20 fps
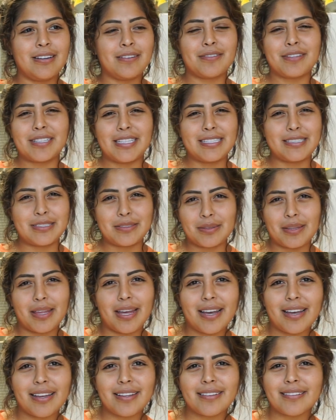really do
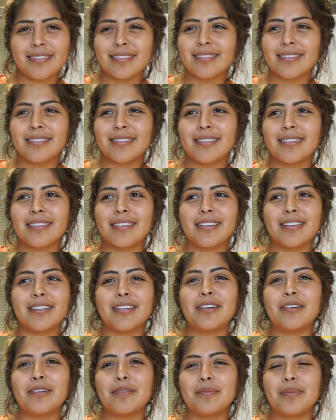that, you
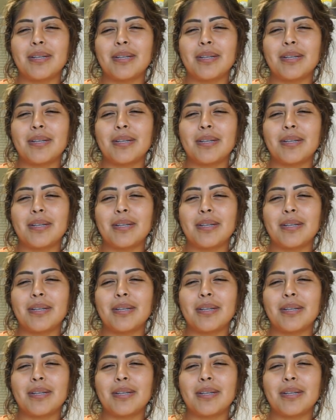know.